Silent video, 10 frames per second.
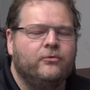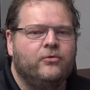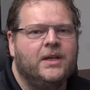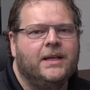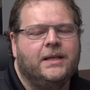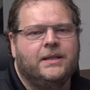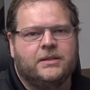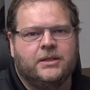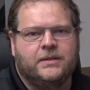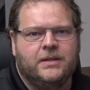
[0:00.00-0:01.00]
really need a
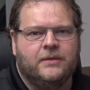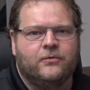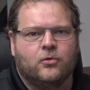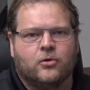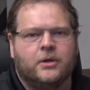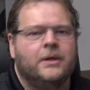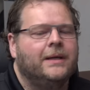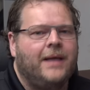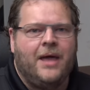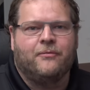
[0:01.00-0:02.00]
Cintiq for
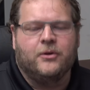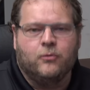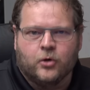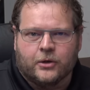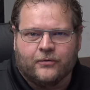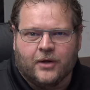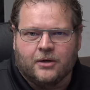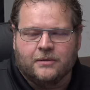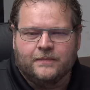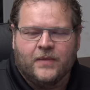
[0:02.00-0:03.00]
every
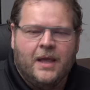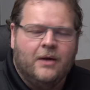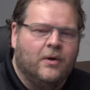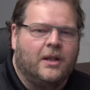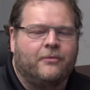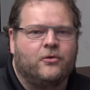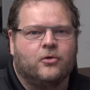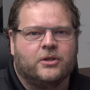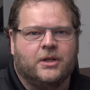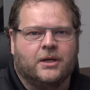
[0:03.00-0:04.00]
workflow? Well, of
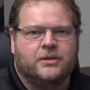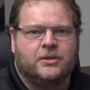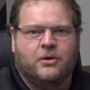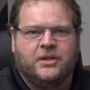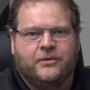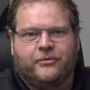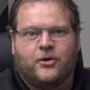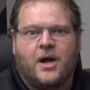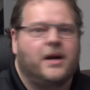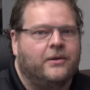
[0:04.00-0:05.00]
course not. You don't need a
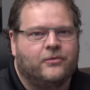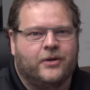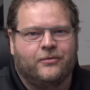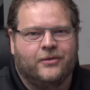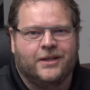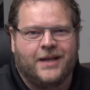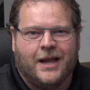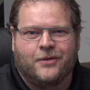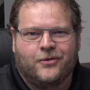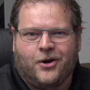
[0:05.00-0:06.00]
Ferrari for every
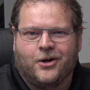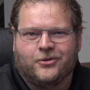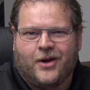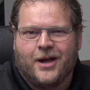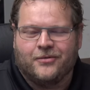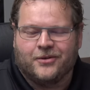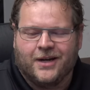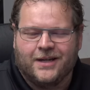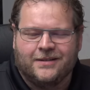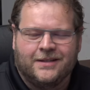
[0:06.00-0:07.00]
kind of car driver,
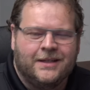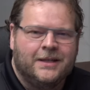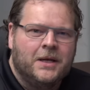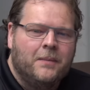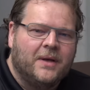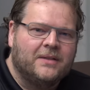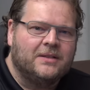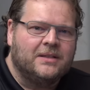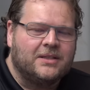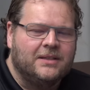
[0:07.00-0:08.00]
right? But
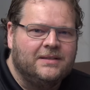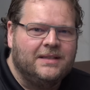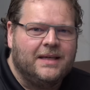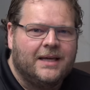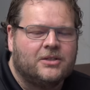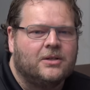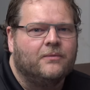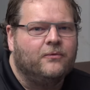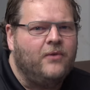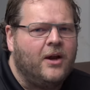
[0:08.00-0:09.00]
the Cintiq has
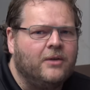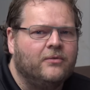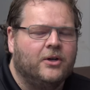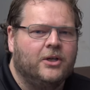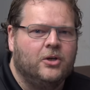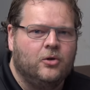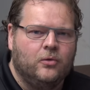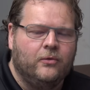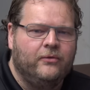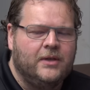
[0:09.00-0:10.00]
some very, very
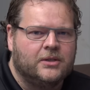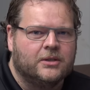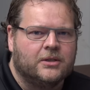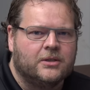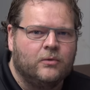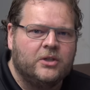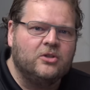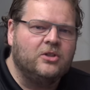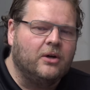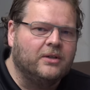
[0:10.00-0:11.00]
cool features
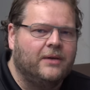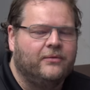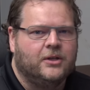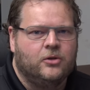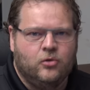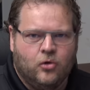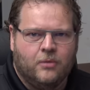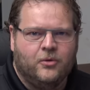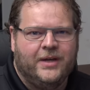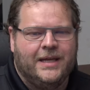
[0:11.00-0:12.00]
which you don't have in a
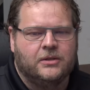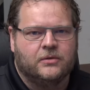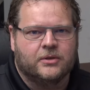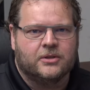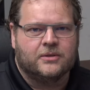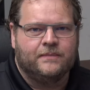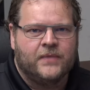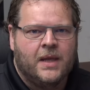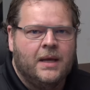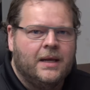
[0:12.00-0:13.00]
normal Intuos.
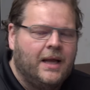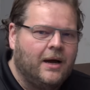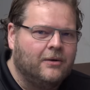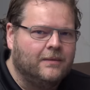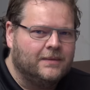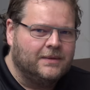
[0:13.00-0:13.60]
Now,